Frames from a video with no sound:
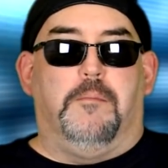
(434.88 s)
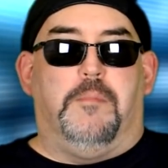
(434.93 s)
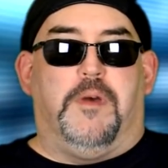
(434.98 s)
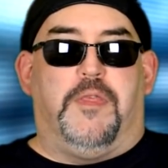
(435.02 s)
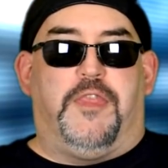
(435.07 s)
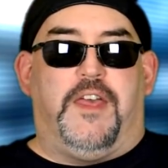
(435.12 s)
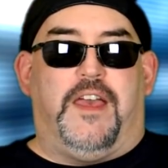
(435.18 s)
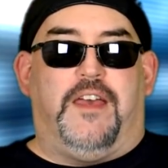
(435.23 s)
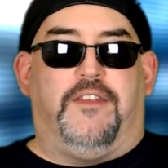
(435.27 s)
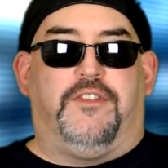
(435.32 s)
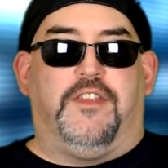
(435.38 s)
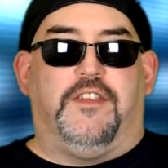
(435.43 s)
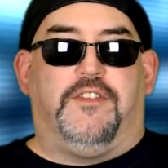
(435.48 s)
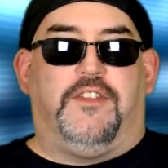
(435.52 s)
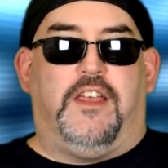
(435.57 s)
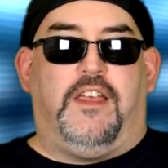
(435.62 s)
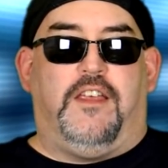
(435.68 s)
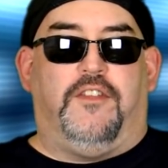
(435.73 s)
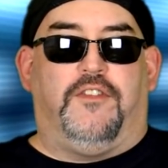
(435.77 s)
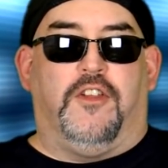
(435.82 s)
Bethesda
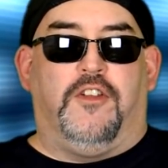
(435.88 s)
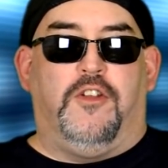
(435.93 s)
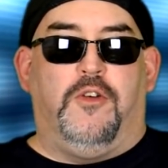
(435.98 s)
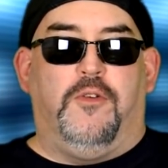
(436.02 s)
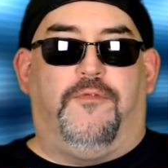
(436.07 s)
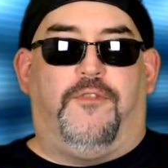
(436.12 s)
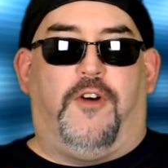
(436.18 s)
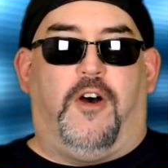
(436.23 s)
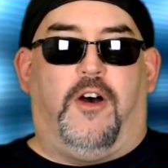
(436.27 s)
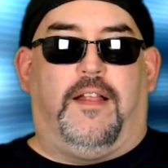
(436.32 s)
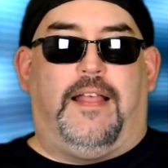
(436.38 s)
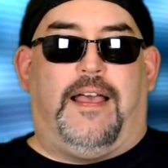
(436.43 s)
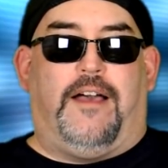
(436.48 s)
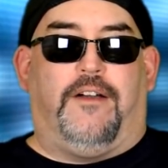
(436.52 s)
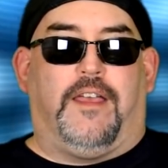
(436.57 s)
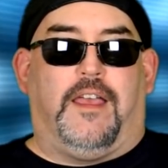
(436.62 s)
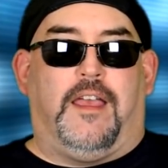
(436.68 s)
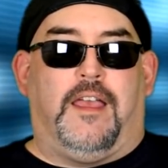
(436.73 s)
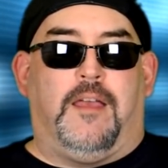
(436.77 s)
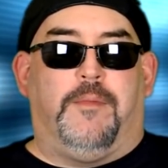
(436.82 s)
teased a new
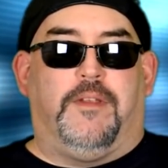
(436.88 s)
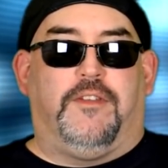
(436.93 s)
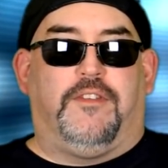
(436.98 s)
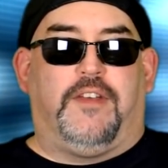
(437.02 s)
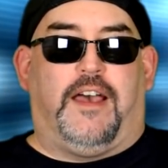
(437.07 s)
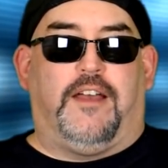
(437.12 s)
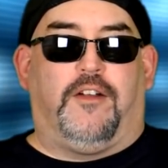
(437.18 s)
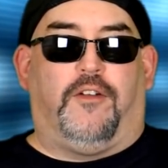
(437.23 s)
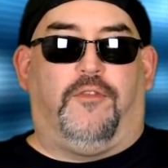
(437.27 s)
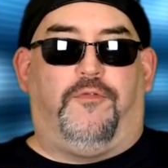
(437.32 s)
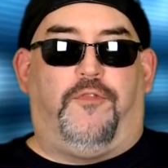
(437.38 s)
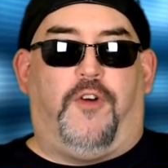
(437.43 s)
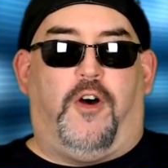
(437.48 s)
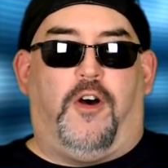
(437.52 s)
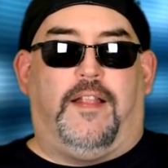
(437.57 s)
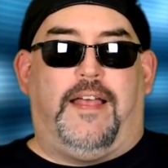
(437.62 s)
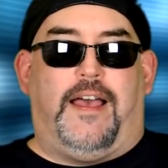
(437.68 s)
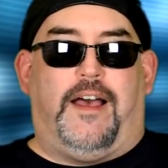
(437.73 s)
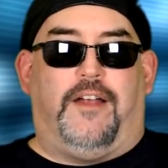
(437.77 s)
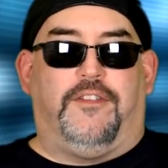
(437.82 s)
Fallout game entitled
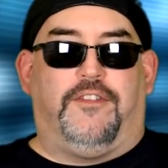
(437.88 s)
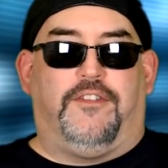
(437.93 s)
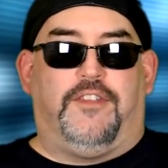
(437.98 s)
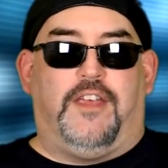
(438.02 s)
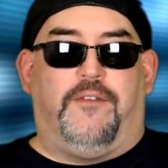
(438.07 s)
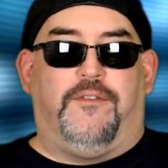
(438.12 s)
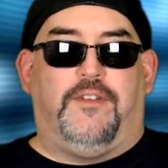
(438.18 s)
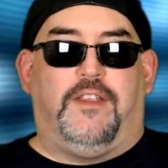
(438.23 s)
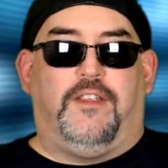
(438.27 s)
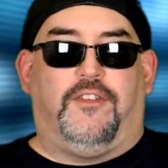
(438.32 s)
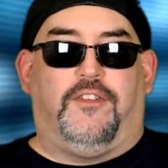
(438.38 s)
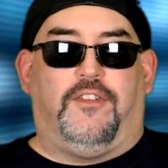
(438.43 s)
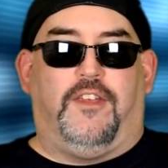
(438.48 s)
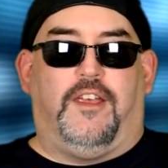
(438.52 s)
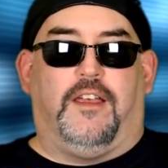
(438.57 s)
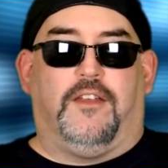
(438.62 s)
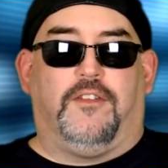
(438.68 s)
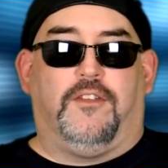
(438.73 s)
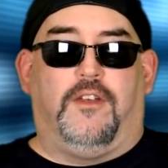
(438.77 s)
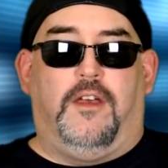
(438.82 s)
Fallout
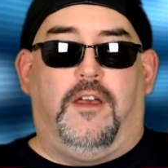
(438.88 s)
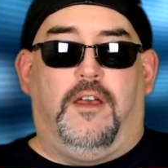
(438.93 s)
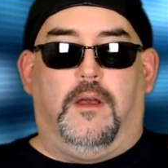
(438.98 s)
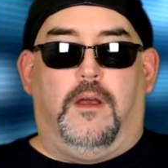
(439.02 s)
76.